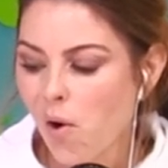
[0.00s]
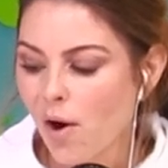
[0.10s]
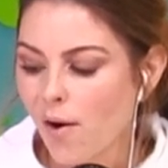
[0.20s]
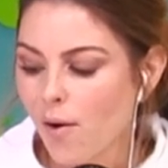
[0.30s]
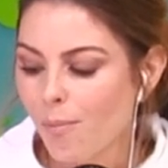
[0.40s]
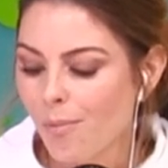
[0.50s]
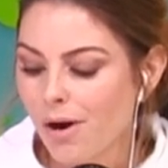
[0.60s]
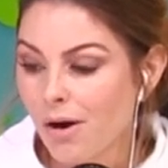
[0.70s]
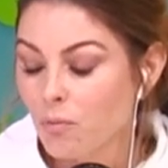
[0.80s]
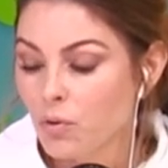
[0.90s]
um,
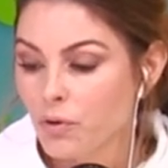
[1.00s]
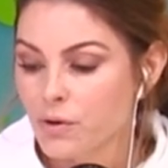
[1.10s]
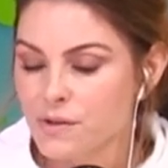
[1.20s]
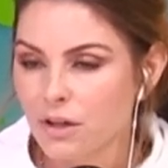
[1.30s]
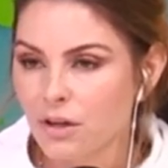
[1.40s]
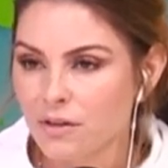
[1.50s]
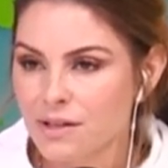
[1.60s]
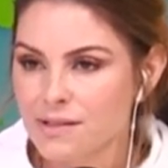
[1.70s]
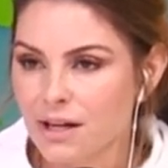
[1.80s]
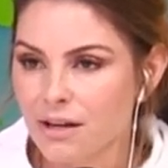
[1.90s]
and who knows how long
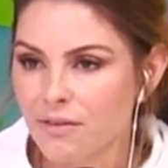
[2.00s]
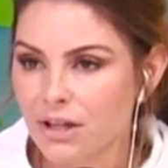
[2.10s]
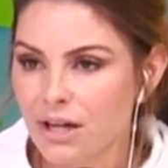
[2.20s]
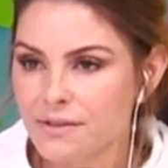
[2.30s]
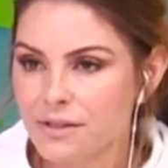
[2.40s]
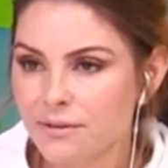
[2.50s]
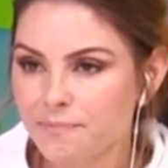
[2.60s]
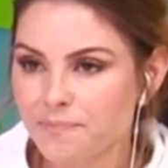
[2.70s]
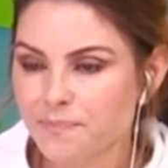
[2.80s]
that's going to even last.